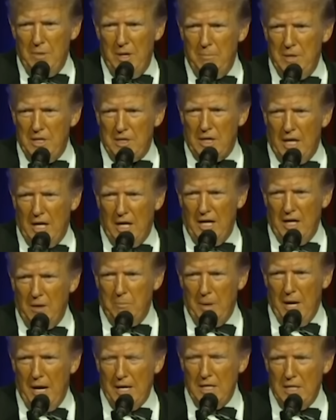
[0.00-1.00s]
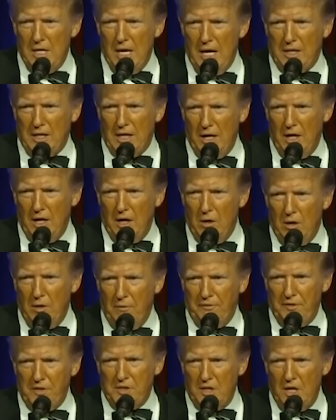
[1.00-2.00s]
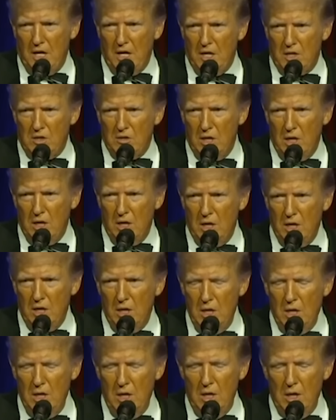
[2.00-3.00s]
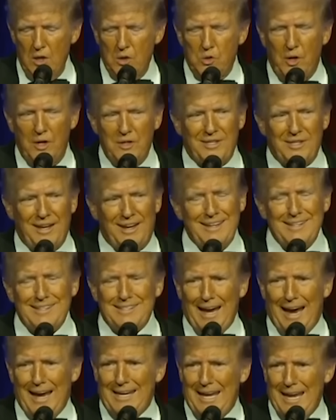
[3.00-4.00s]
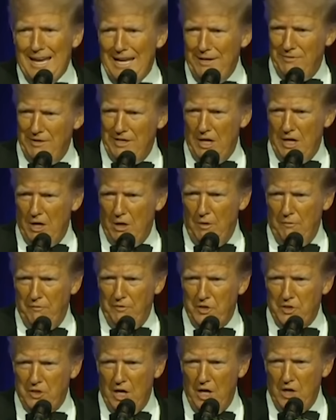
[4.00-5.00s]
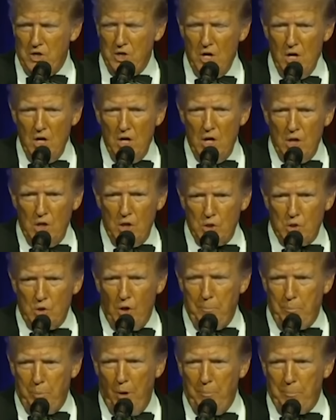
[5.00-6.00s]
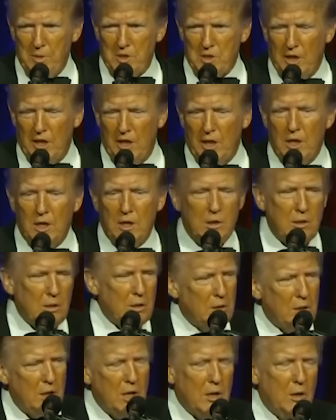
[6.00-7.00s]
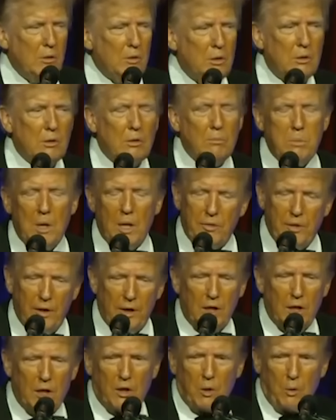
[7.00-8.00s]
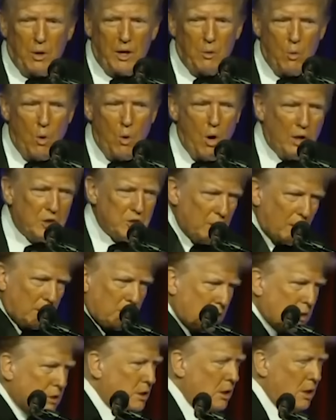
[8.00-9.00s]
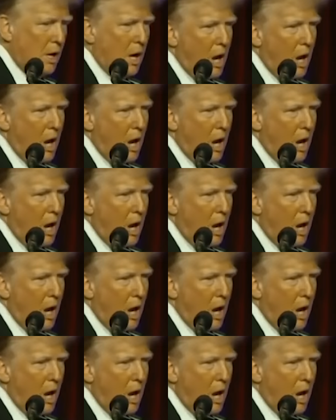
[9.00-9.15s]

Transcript: imitating Biden not getting off a stage, right? So I say, this guy can't even get off a stage. So I purposely, you know, do my thing. You know the way he walks like this?